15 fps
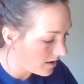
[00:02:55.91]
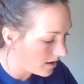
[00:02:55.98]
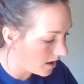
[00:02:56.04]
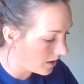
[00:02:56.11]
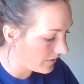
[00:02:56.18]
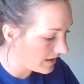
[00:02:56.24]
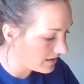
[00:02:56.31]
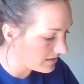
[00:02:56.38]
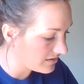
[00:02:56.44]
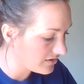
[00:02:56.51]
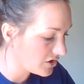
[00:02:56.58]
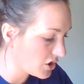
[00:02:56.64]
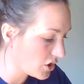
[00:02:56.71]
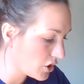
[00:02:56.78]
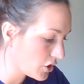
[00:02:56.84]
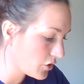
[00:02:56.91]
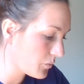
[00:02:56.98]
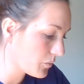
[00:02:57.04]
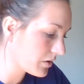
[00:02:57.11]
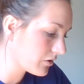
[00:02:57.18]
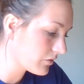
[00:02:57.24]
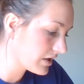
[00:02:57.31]
All right, so
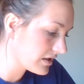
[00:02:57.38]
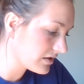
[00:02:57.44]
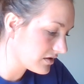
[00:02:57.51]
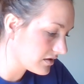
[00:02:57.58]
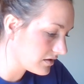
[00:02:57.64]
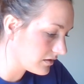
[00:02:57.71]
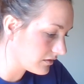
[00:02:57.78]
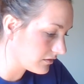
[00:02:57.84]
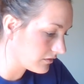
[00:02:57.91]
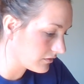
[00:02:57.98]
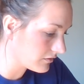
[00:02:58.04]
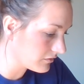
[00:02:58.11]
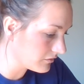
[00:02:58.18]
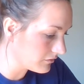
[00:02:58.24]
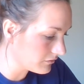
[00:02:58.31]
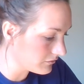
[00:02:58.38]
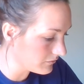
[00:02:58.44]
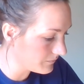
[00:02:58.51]
we're going to do